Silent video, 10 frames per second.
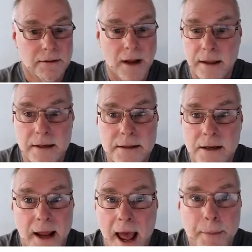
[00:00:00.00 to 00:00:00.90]
nothing's
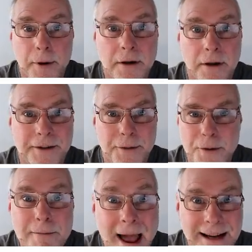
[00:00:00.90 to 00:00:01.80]
going to happen until
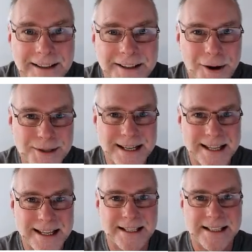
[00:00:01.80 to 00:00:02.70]
the magnet goes
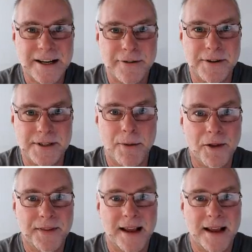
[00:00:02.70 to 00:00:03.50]
near that secret spot,